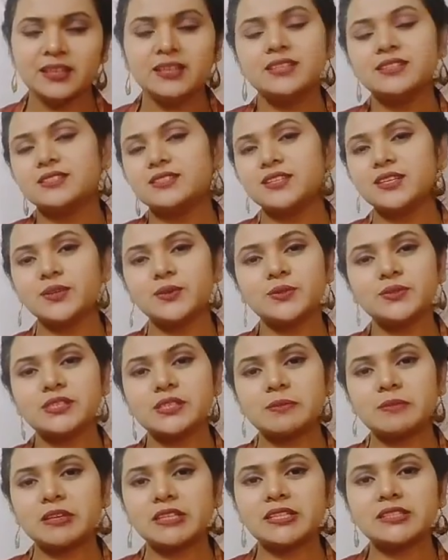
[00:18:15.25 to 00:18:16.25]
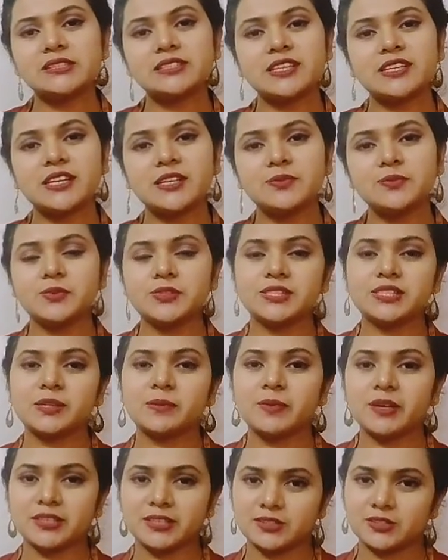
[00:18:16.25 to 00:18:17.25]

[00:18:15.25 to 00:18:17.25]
See you some other time with some other